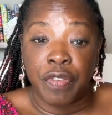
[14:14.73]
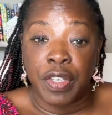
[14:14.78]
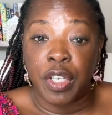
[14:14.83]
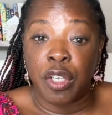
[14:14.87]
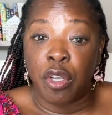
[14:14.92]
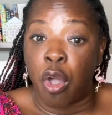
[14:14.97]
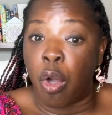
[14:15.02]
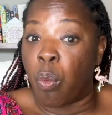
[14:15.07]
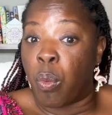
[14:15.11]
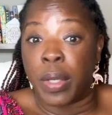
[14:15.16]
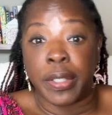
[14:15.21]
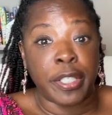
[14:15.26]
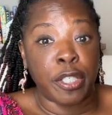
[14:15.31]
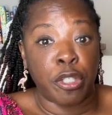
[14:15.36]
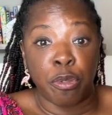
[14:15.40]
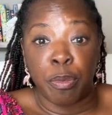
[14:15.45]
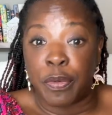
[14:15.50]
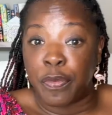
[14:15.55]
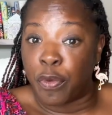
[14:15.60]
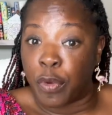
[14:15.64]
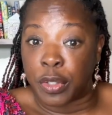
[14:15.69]
video on what to
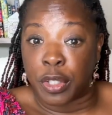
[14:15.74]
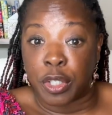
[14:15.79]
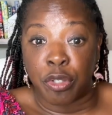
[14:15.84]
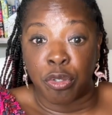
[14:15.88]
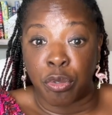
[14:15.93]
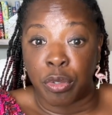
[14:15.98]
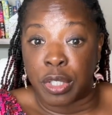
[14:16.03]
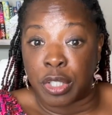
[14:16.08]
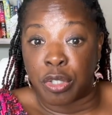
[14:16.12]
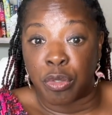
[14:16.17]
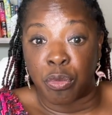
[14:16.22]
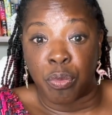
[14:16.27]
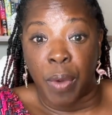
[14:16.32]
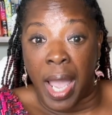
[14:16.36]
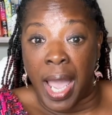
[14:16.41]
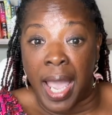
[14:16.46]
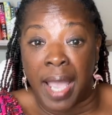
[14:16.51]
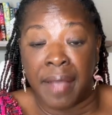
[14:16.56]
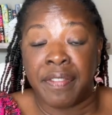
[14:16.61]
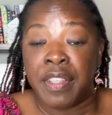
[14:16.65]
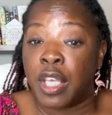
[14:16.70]
do before the students
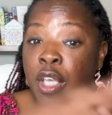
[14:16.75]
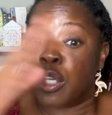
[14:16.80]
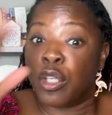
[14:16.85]
arrive,